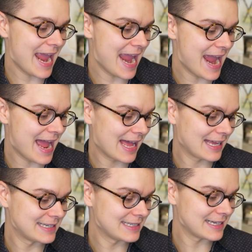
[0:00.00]

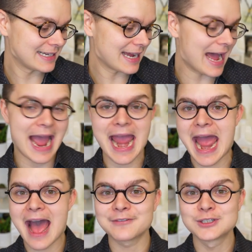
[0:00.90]
And I
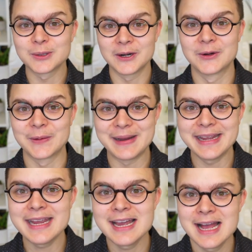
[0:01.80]
have to
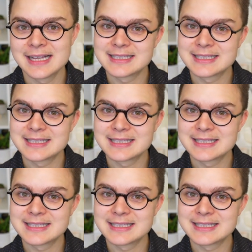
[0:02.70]
agree.